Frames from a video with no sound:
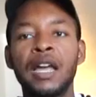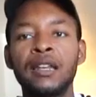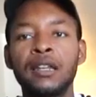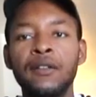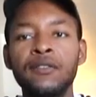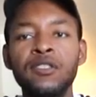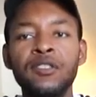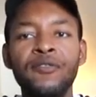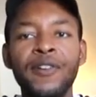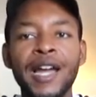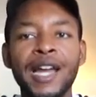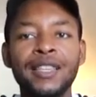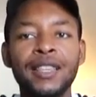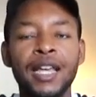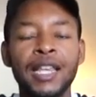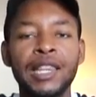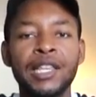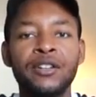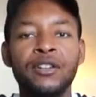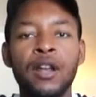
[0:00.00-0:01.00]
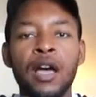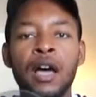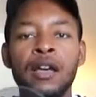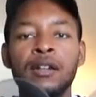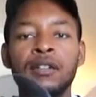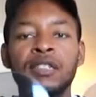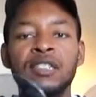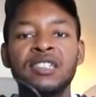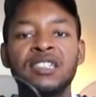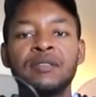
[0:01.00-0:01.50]
I love the fact that they're
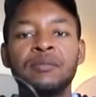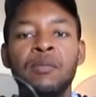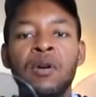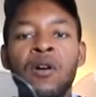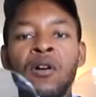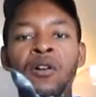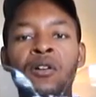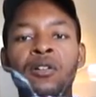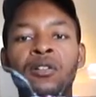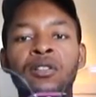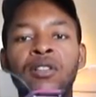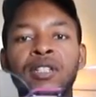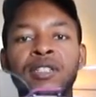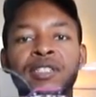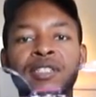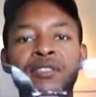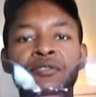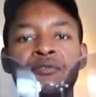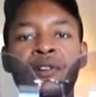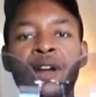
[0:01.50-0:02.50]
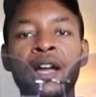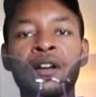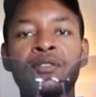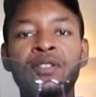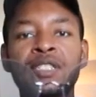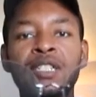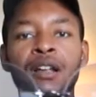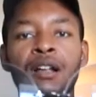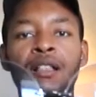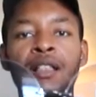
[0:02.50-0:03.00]
not a small
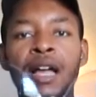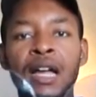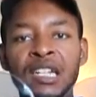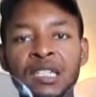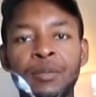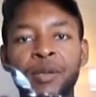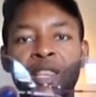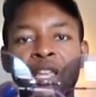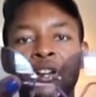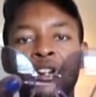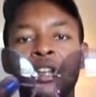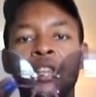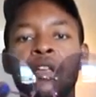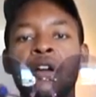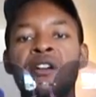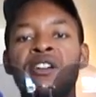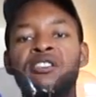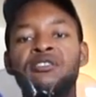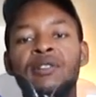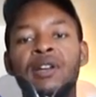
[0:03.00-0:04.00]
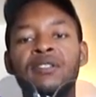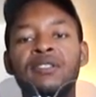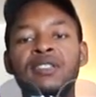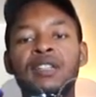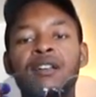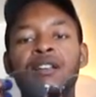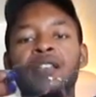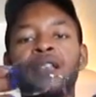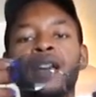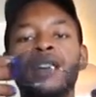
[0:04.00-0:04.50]
round sunglass, but they're a large round
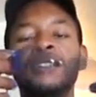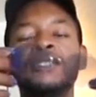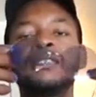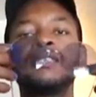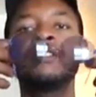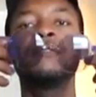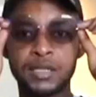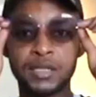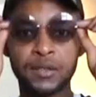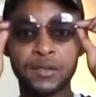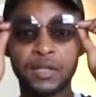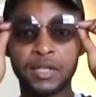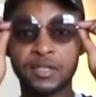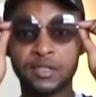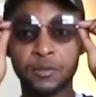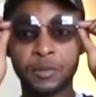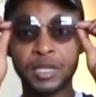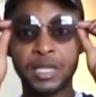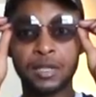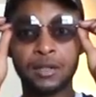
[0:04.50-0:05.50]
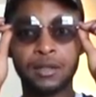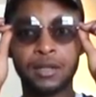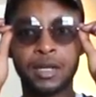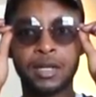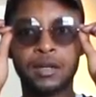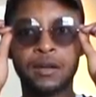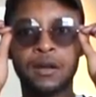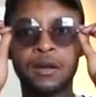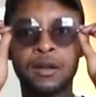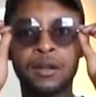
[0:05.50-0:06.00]
sunglass. So these are what they look
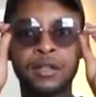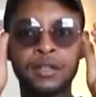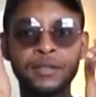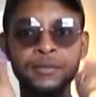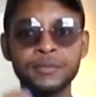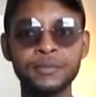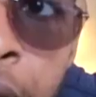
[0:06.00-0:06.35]
like on.